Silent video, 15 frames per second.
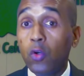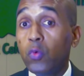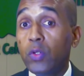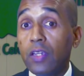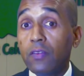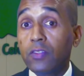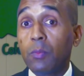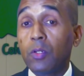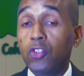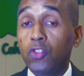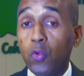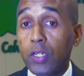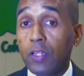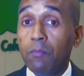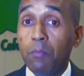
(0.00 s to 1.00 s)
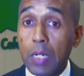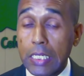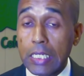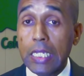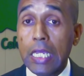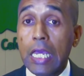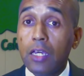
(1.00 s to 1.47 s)
Who gives the majority of
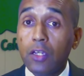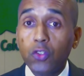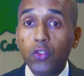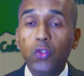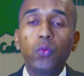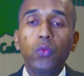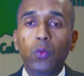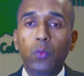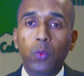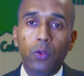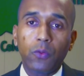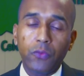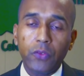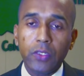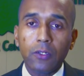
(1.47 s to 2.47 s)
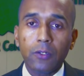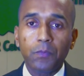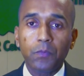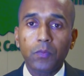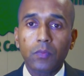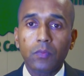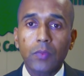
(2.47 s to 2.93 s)
money to the world field?
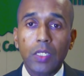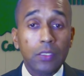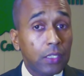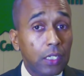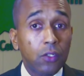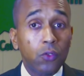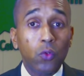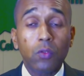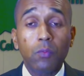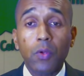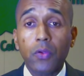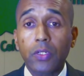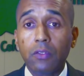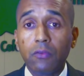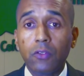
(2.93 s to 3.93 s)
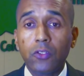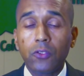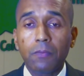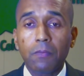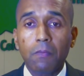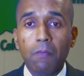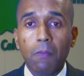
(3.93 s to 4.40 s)
It's not the North American division.